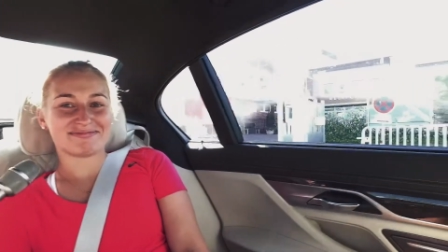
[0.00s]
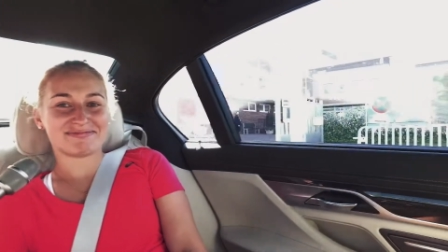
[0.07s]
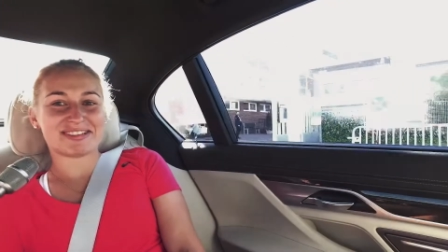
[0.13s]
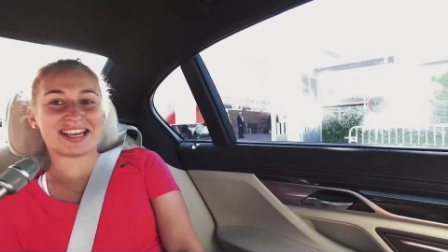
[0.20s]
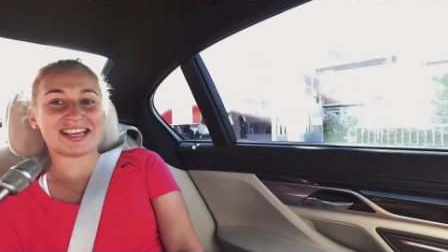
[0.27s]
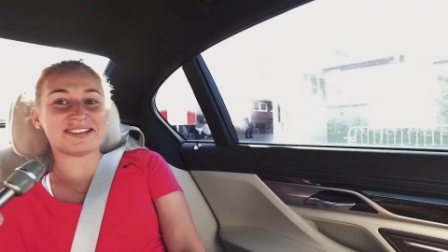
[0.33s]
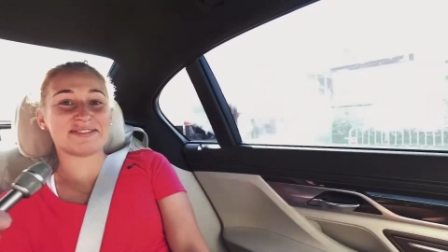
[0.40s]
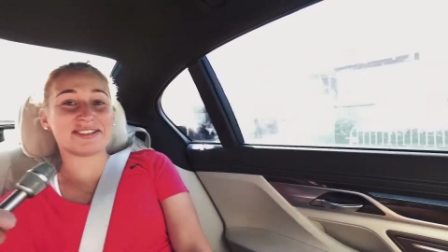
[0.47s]

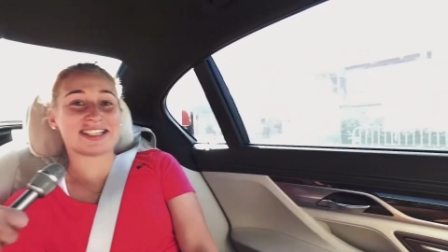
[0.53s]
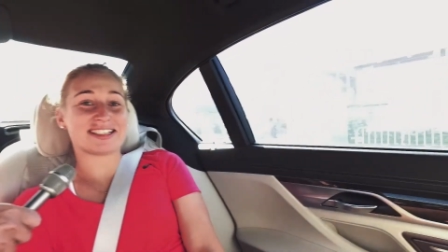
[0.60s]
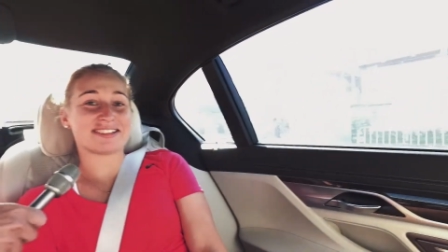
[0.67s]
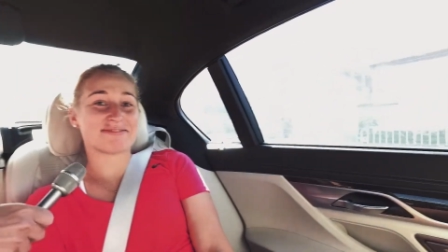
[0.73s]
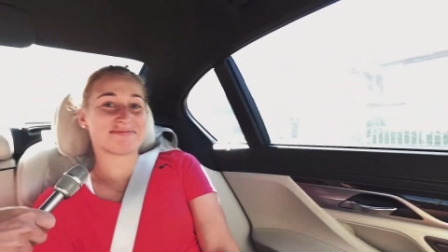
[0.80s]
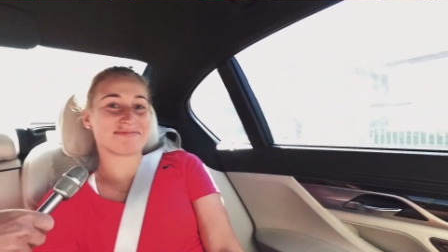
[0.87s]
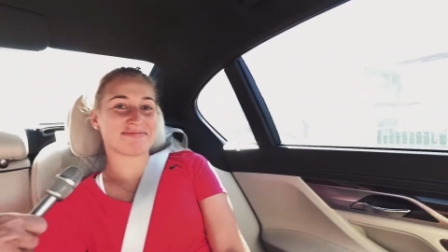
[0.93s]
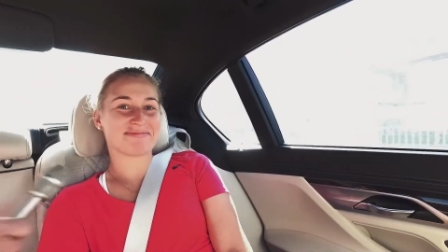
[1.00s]
Maybe.
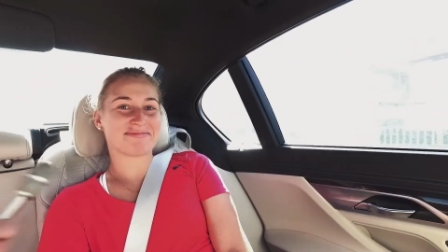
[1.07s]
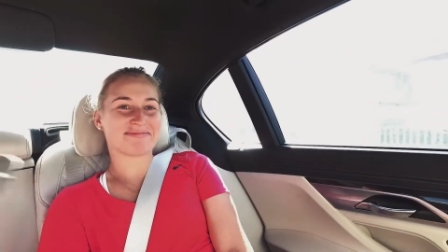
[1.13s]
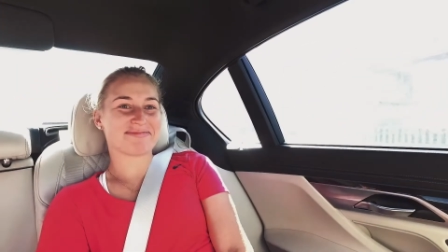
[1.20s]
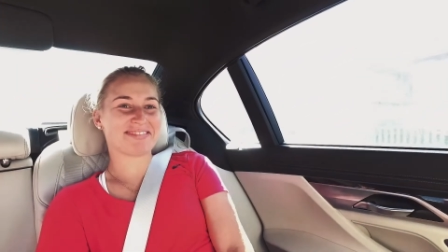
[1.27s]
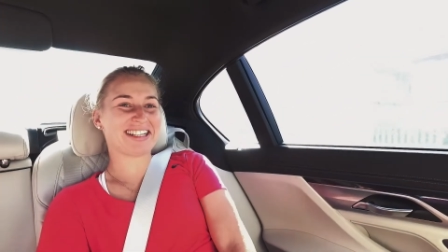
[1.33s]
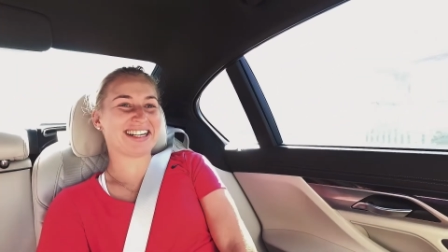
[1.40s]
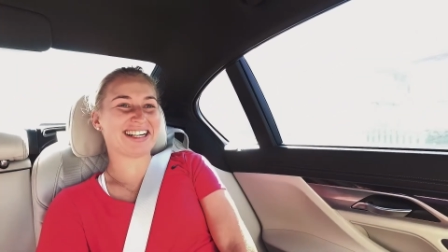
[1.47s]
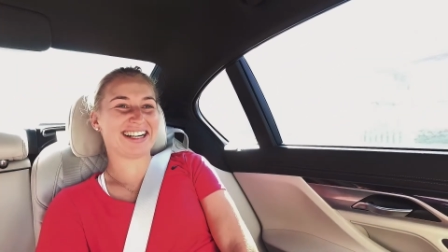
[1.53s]

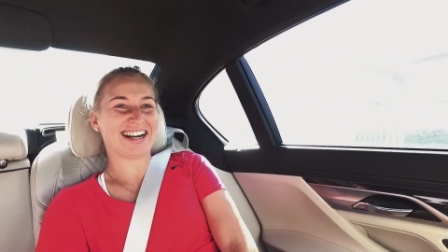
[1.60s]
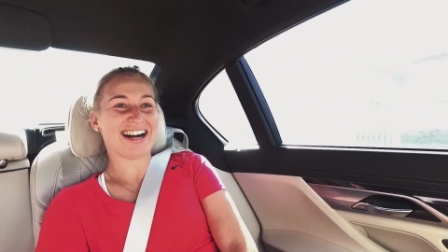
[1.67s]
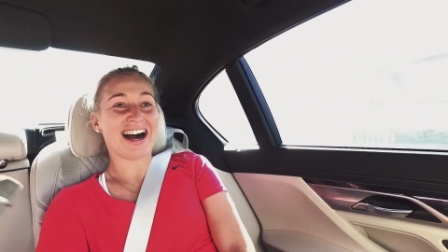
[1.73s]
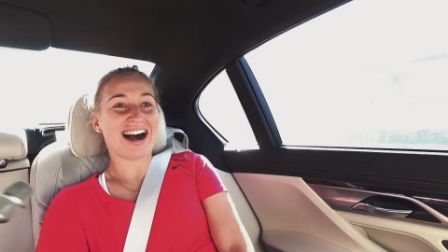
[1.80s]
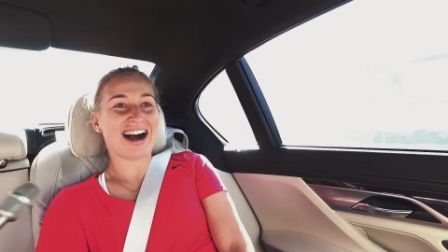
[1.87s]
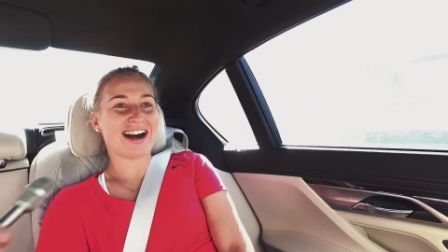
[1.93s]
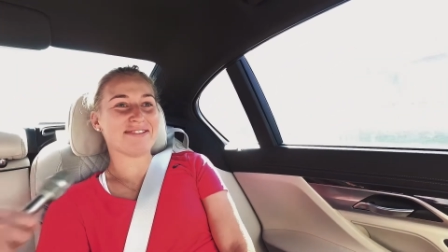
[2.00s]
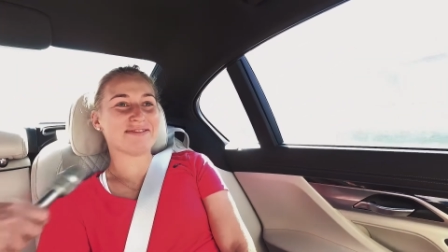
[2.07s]

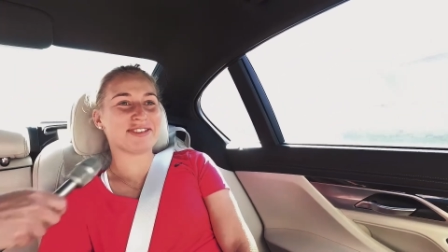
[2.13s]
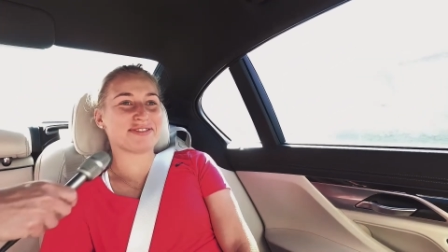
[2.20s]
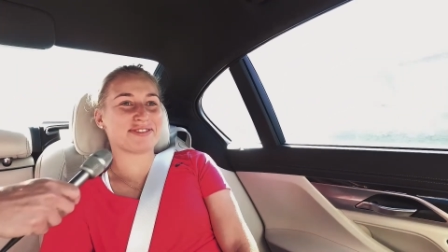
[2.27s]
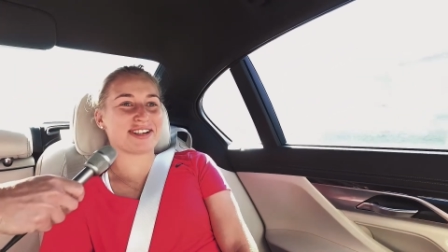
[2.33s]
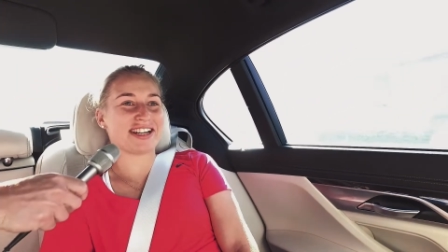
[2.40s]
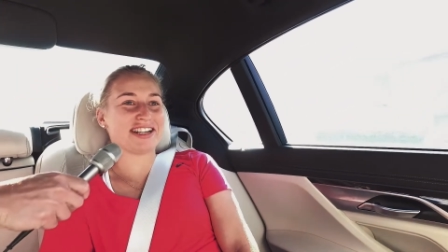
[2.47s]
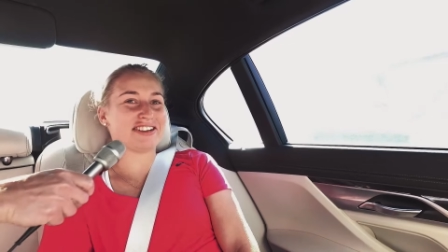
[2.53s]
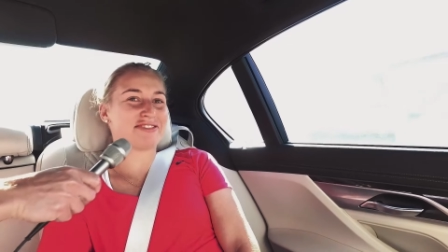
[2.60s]
I'm
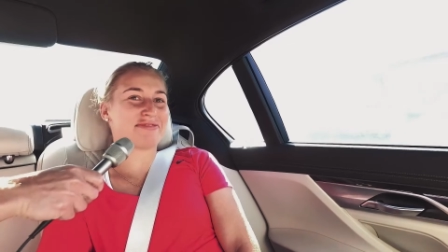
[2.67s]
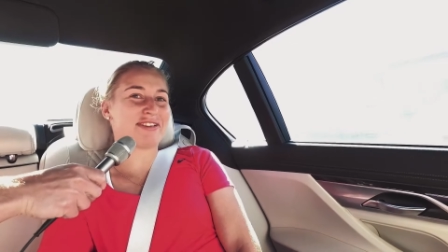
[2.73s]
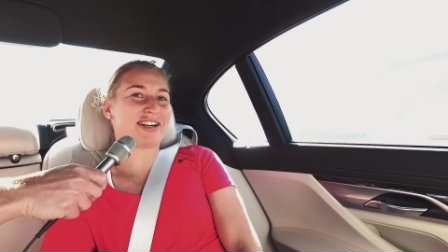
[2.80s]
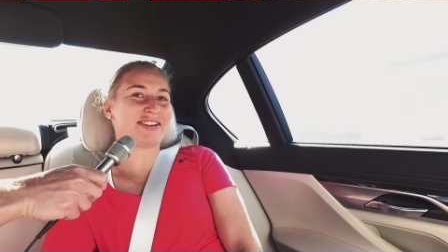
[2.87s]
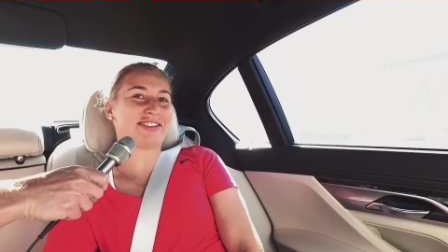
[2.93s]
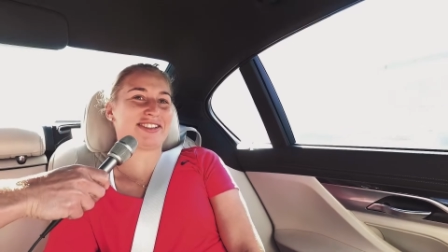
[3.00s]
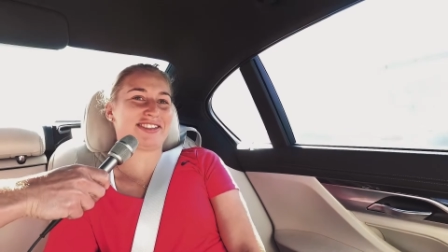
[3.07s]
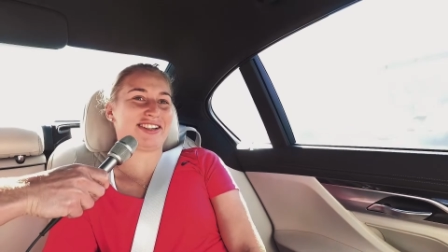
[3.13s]
afraid of my
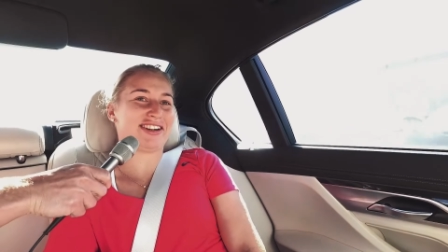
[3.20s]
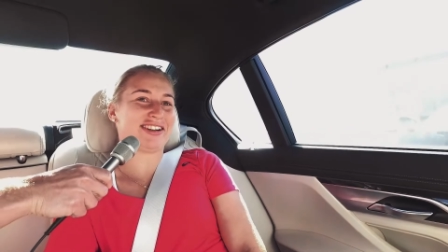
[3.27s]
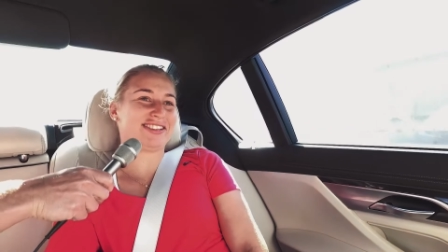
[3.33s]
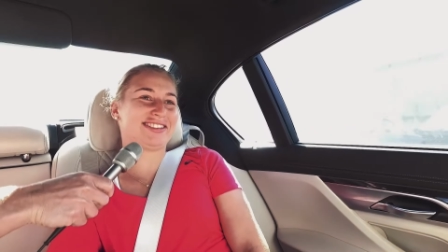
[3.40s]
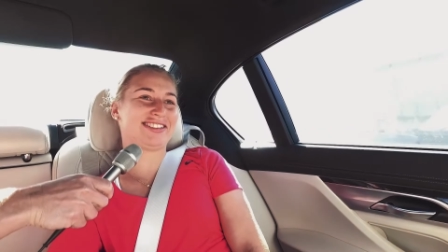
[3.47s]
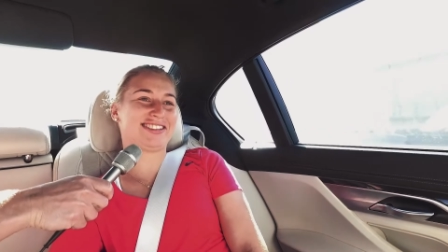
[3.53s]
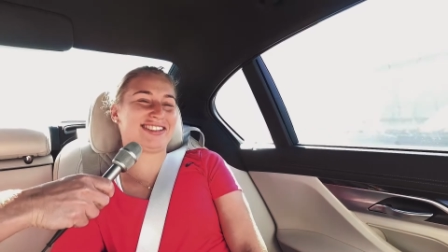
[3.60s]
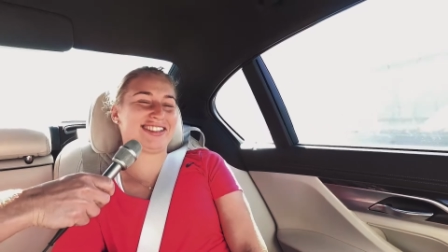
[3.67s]

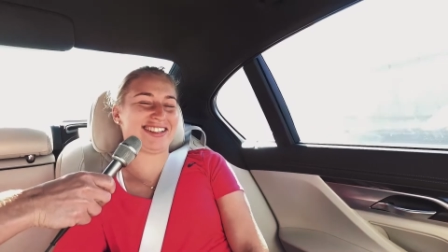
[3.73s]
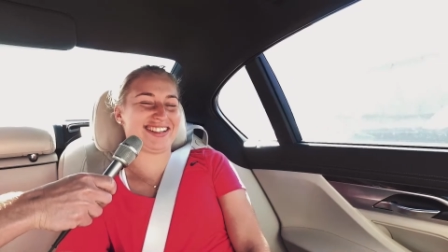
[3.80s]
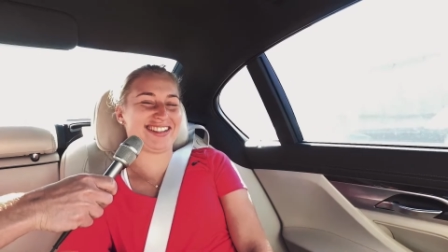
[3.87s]
results.